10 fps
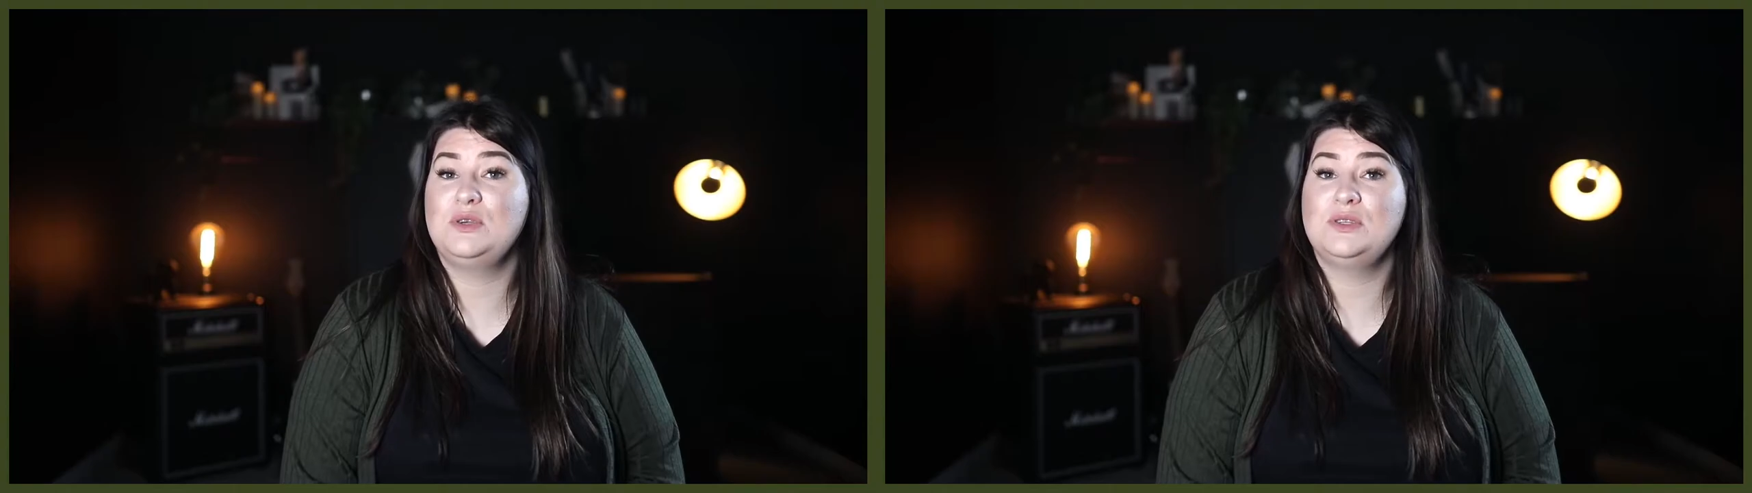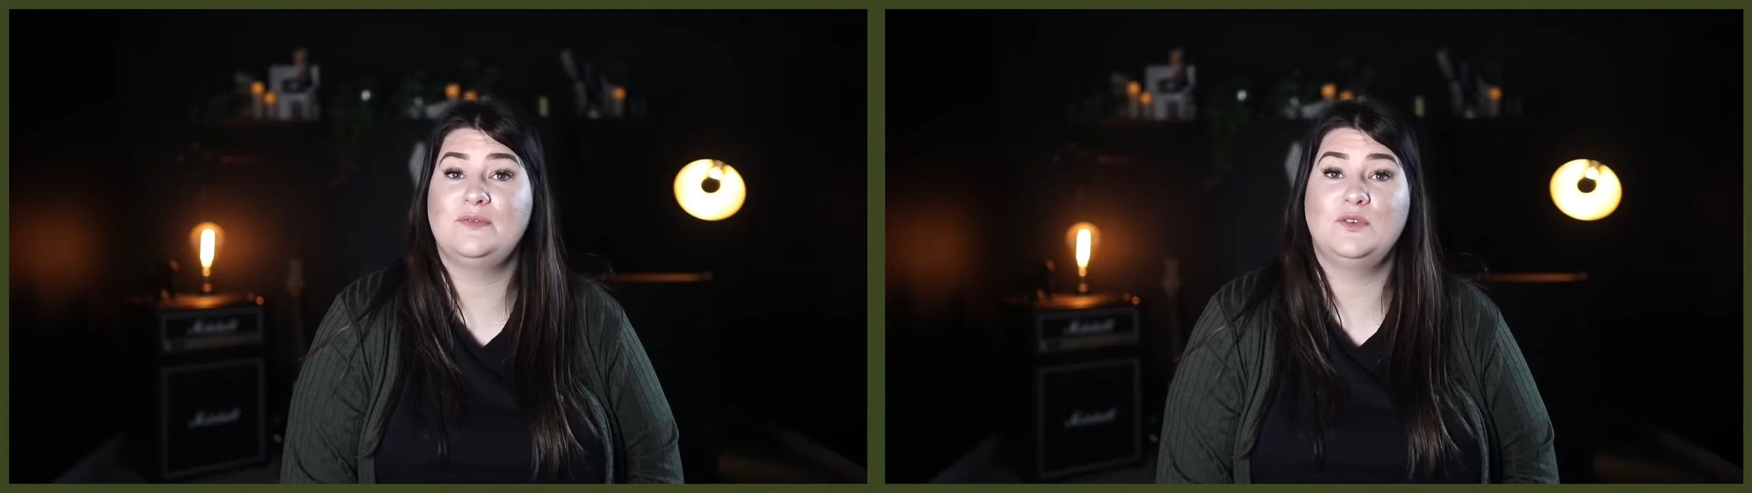
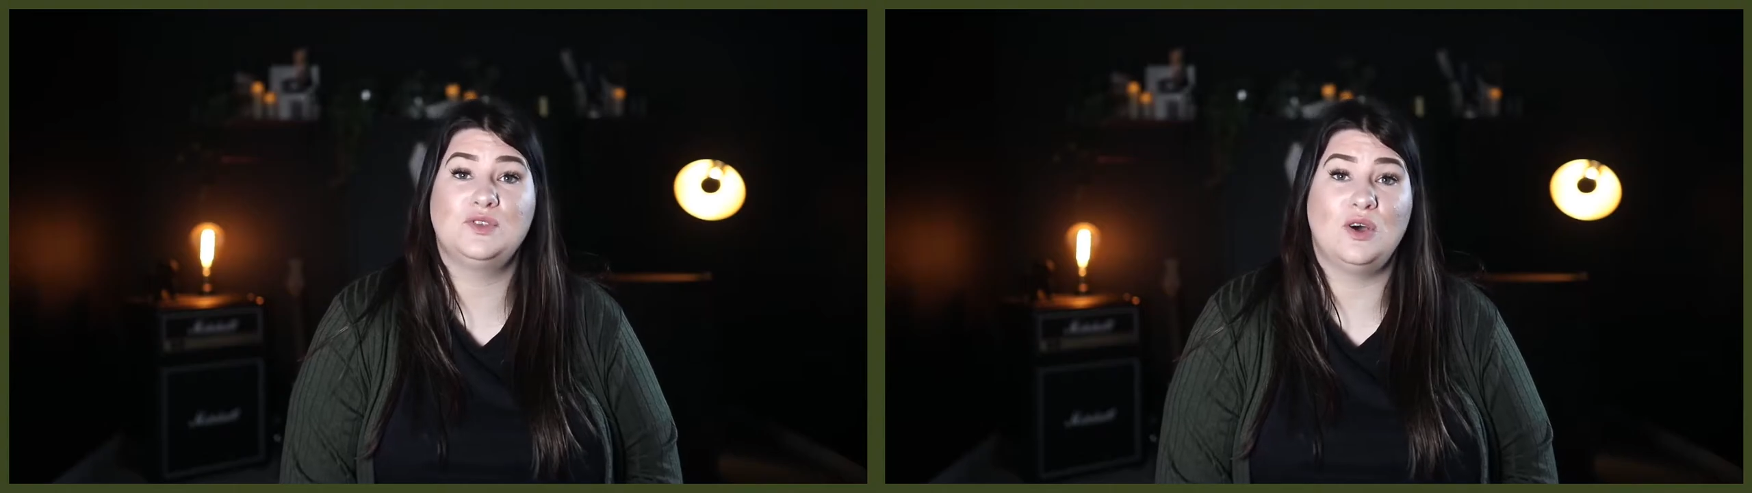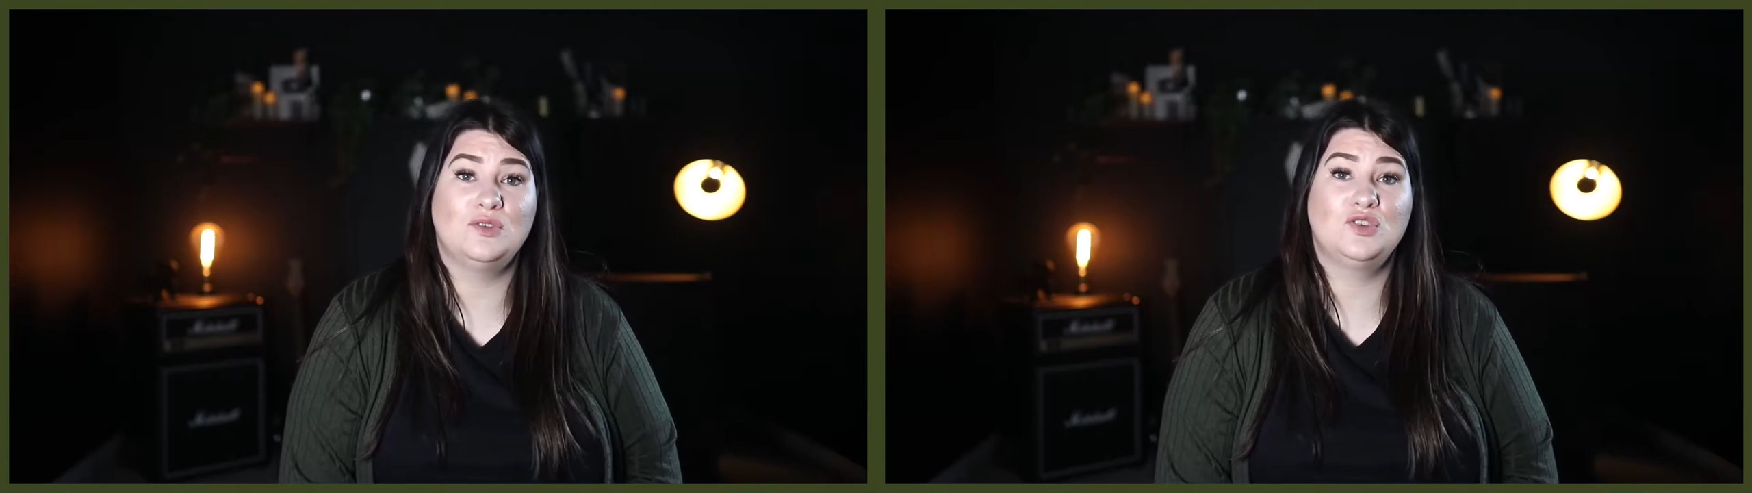beautiful
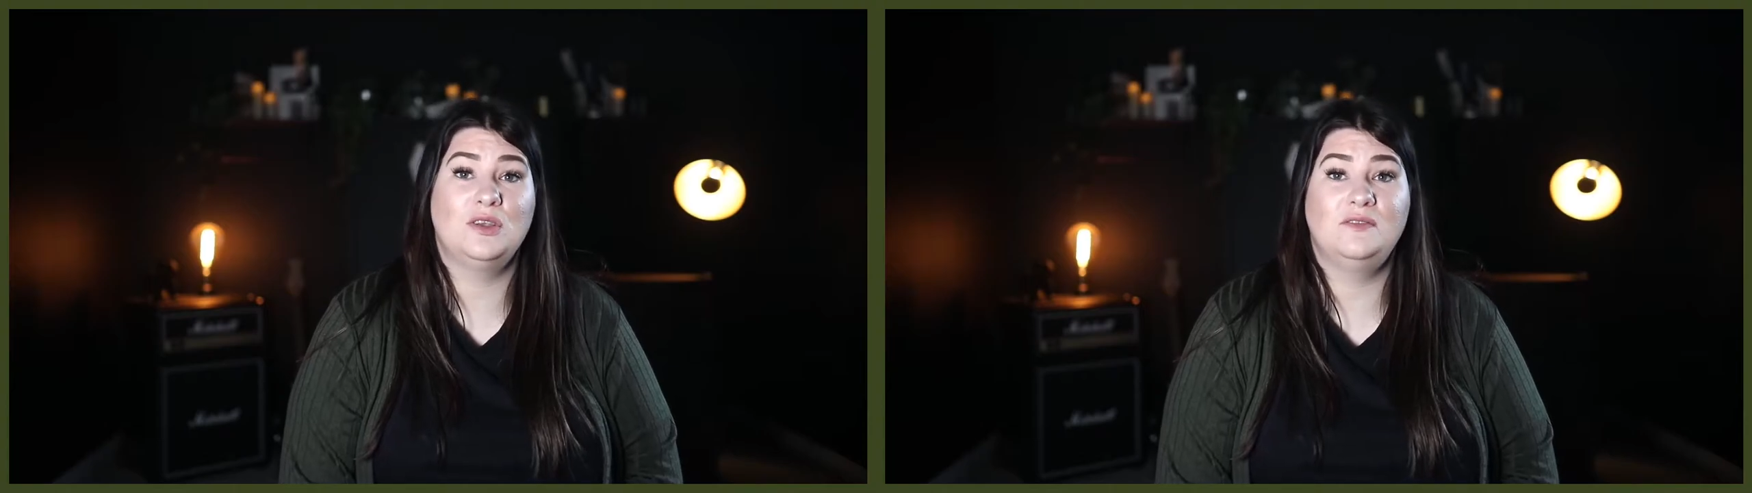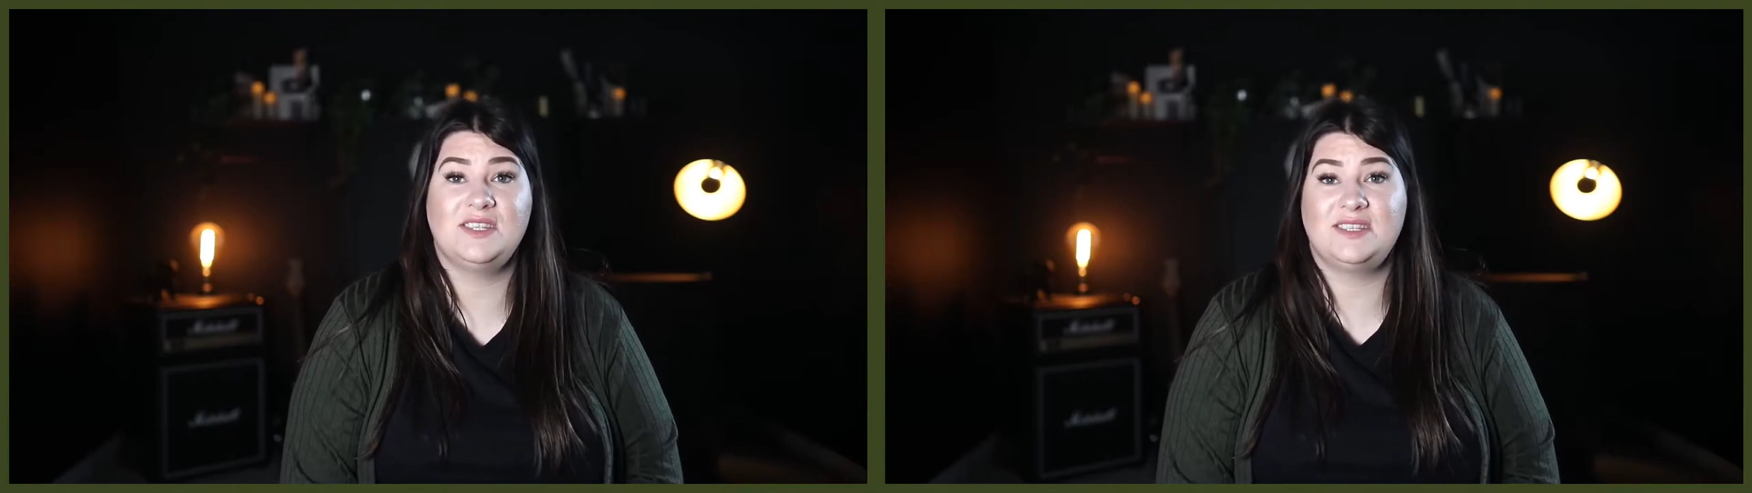dogs
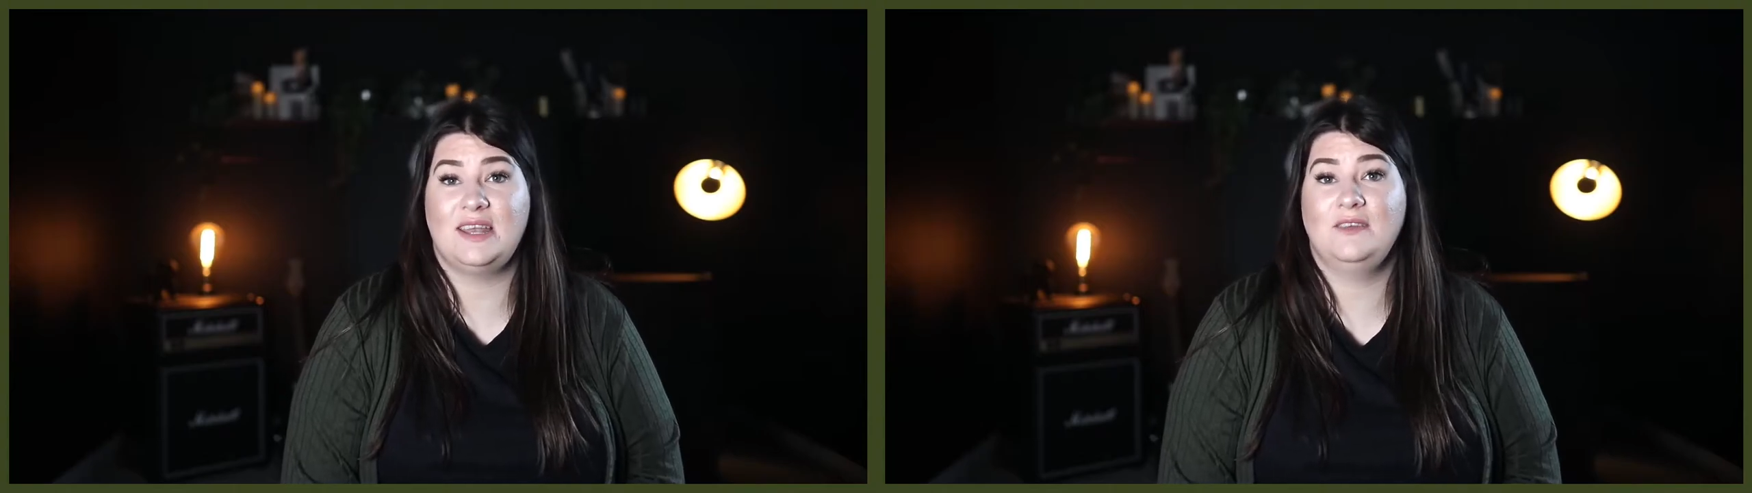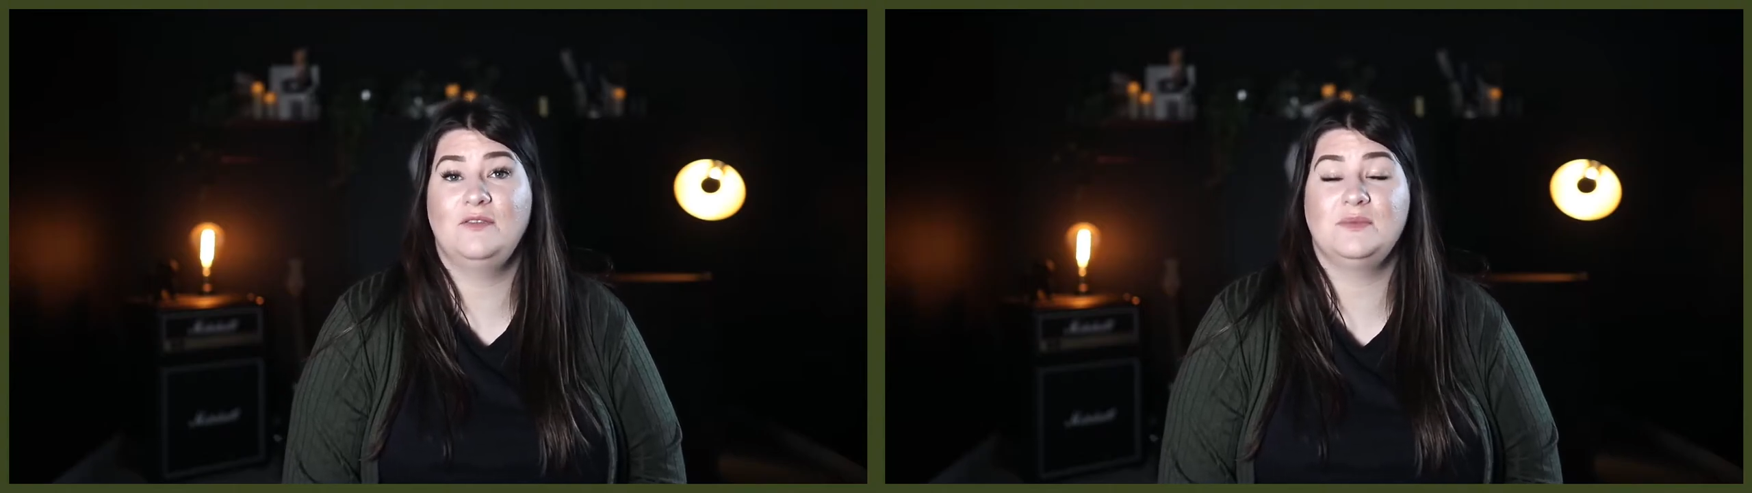could have
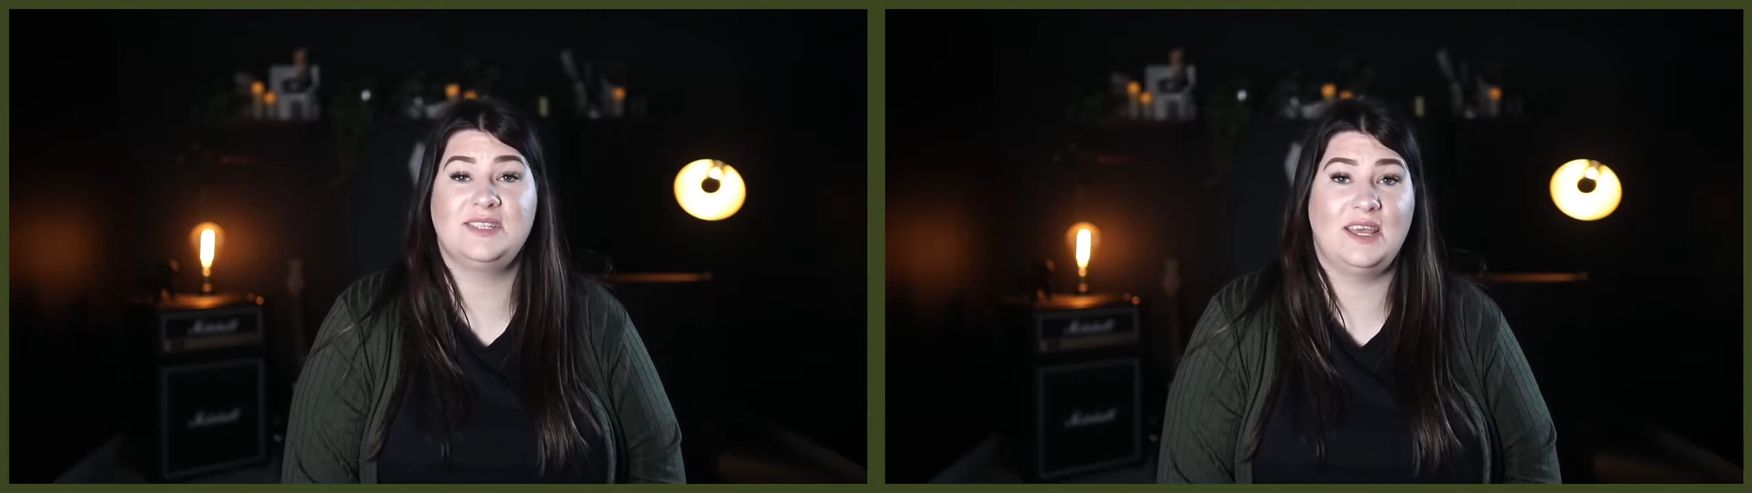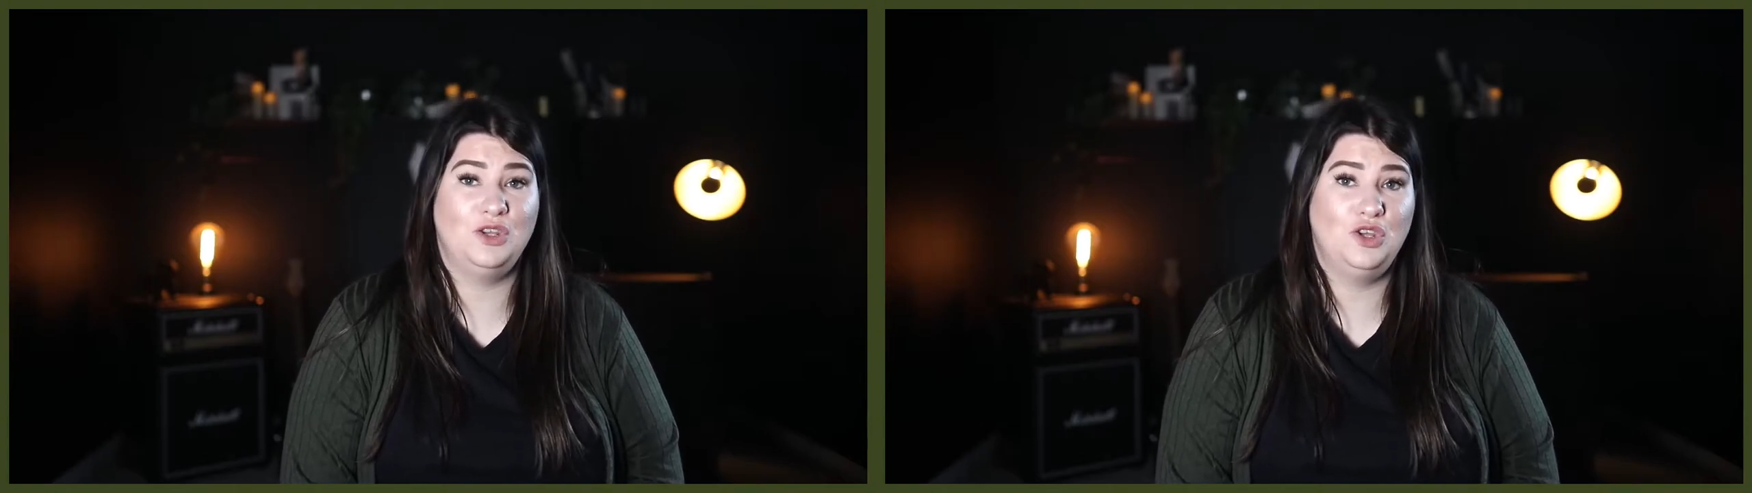descended from the St.